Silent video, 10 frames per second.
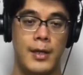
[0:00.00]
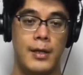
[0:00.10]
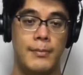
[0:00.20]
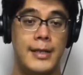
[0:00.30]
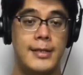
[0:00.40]

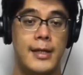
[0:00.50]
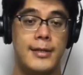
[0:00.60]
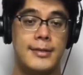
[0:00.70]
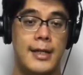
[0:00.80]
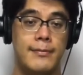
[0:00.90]
My take
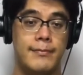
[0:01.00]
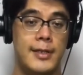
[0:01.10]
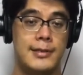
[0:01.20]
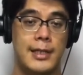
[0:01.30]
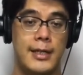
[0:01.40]
is that
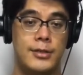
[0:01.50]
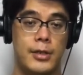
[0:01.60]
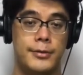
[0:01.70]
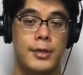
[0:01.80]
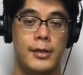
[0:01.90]
these lines
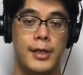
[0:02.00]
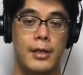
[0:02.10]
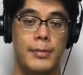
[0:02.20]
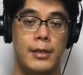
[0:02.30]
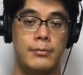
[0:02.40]
are talking
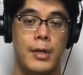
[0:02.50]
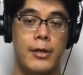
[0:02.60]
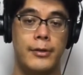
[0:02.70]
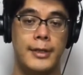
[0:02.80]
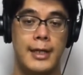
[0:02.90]
about
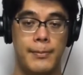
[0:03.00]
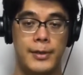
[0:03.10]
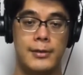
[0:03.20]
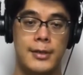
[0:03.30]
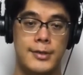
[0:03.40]
modern
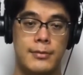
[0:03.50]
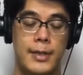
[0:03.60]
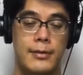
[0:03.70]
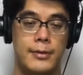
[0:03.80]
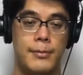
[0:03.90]
capitalism
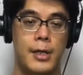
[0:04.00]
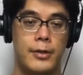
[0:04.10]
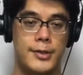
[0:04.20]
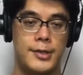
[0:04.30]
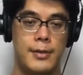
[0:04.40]
and
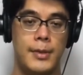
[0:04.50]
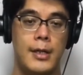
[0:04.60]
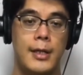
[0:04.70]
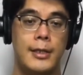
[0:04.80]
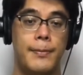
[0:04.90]
democracy.
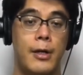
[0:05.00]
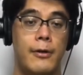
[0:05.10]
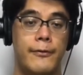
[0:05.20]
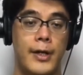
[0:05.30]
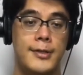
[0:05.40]
To
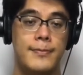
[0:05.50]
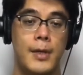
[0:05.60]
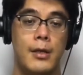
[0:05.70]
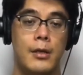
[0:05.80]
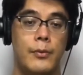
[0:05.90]
paraphrase,
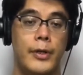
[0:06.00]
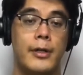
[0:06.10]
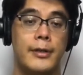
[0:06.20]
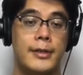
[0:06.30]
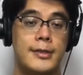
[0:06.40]

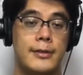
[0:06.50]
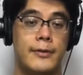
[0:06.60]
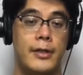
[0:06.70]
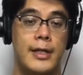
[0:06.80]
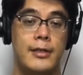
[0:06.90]
regardless of
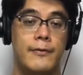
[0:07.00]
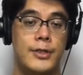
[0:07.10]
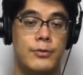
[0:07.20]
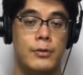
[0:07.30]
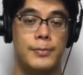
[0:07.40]
our
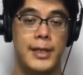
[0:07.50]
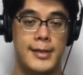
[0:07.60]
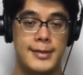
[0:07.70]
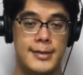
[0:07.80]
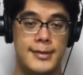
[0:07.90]
individual
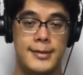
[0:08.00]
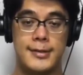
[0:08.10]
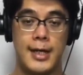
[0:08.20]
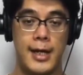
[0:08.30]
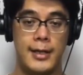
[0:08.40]
place in
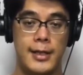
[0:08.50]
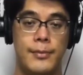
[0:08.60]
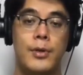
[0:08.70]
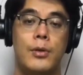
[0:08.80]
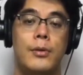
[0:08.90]

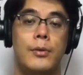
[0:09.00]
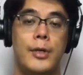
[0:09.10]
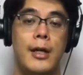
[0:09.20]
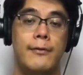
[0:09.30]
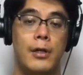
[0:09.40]
society,
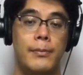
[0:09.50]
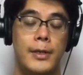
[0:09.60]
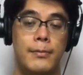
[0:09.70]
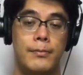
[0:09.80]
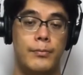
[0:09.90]
we have all
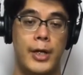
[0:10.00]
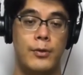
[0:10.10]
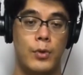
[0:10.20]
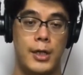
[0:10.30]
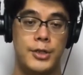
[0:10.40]
been
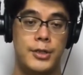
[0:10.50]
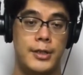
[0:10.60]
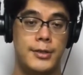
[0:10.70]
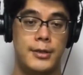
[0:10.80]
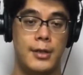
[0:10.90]
brainwashed
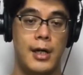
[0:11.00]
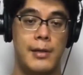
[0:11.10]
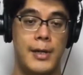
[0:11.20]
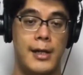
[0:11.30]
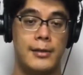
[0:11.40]
into
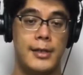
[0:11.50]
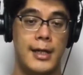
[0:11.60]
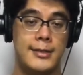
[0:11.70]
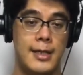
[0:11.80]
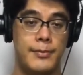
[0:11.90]
automatically
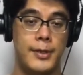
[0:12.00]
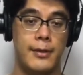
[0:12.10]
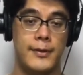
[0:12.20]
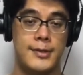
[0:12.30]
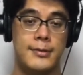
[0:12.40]

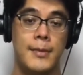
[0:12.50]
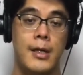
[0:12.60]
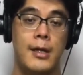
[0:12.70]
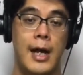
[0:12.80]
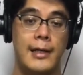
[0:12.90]
accepting this
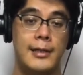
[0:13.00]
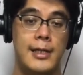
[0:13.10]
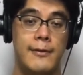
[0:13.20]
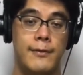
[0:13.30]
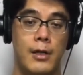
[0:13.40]

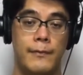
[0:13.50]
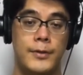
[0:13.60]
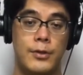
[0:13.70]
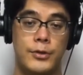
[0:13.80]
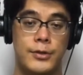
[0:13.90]
highly evolved
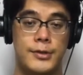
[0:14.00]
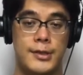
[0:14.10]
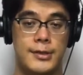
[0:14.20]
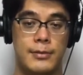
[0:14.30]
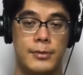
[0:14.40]
social
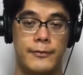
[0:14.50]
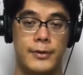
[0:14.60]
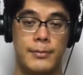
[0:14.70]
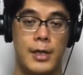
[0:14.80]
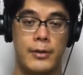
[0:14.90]
system of
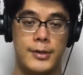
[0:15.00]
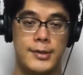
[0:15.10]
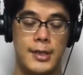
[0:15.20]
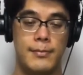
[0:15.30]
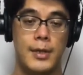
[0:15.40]

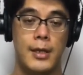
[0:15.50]
democracy.